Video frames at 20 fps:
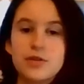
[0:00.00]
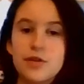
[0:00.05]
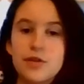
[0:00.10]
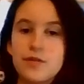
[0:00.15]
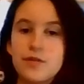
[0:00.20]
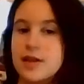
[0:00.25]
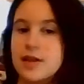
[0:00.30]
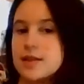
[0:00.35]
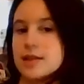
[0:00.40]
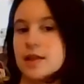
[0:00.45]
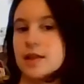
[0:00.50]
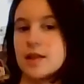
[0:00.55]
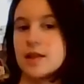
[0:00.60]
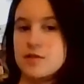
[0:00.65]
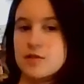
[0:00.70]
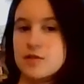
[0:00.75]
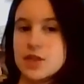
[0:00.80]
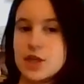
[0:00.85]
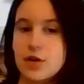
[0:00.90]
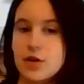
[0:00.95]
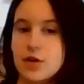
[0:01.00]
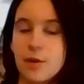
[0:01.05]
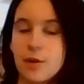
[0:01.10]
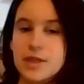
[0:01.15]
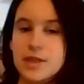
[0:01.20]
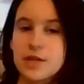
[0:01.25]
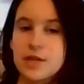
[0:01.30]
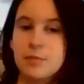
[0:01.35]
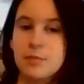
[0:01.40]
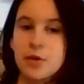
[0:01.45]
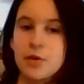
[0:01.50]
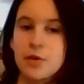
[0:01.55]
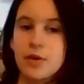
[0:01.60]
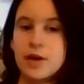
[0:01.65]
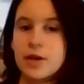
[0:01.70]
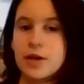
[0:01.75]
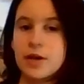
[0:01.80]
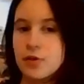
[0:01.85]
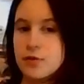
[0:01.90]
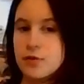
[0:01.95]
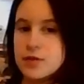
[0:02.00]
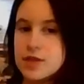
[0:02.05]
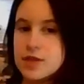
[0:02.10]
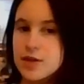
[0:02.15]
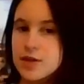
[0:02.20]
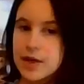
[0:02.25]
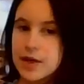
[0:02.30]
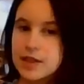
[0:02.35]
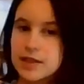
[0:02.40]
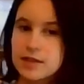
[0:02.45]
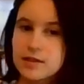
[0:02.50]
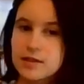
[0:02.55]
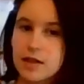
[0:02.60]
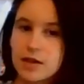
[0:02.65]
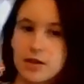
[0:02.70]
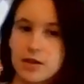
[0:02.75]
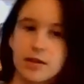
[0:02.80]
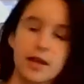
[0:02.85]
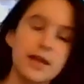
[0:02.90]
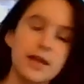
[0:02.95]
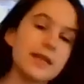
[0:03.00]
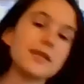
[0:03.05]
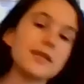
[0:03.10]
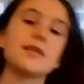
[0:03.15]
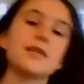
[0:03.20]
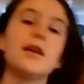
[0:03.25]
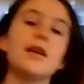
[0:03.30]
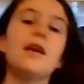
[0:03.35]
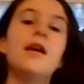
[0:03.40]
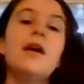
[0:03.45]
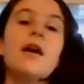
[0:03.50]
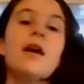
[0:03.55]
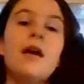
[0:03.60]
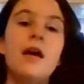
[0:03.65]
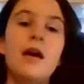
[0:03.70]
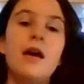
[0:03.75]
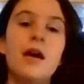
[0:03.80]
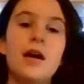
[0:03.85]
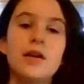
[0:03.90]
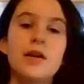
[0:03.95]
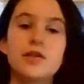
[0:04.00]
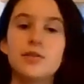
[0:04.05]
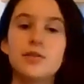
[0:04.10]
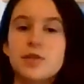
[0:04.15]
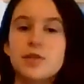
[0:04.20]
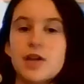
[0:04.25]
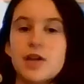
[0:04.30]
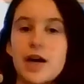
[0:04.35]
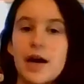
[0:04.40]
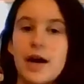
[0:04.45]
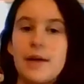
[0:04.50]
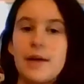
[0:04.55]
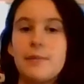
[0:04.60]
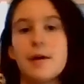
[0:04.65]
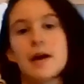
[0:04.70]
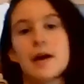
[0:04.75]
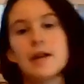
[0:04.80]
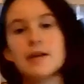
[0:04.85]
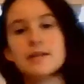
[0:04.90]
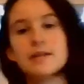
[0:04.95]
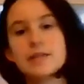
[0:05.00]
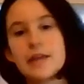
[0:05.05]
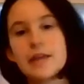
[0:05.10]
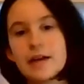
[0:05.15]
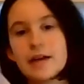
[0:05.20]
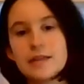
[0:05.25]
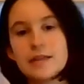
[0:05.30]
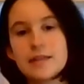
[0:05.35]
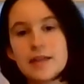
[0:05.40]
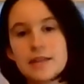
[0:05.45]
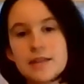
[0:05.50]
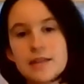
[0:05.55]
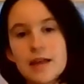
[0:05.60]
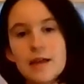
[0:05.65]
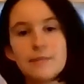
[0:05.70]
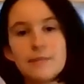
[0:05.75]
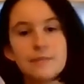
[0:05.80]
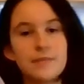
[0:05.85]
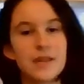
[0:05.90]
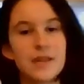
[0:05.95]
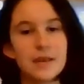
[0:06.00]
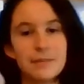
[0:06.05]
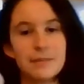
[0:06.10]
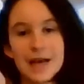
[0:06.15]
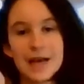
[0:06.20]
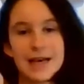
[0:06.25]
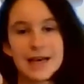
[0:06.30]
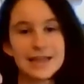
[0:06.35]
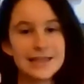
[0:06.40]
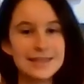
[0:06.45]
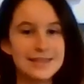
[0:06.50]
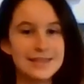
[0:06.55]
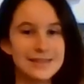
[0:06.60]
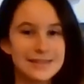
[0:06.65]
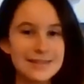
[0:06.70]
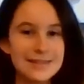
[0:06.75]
Don't forget to like this video, comment down below any other video ideas that you'd like to see. Subscribe, and I'll see you guys next time. Bye!